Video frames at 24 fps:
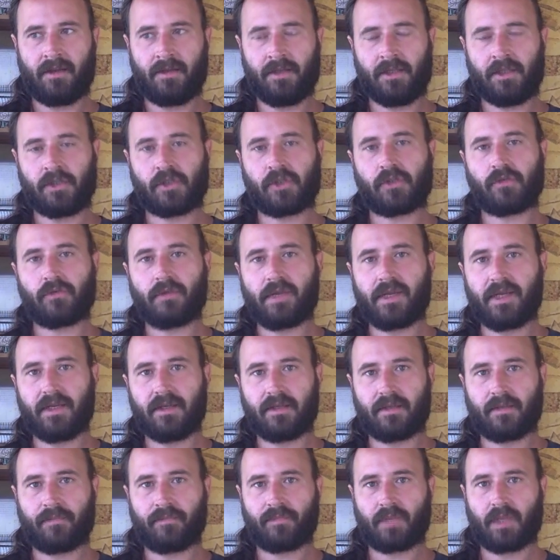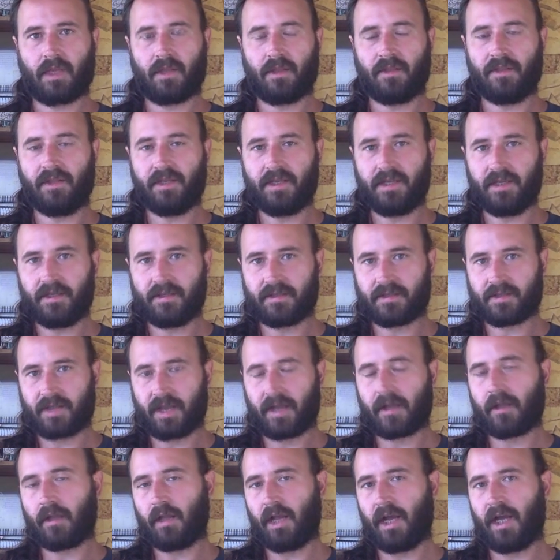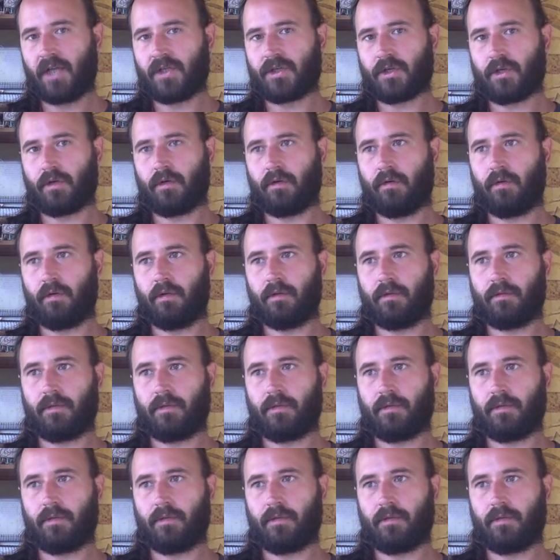and then treat the psychological,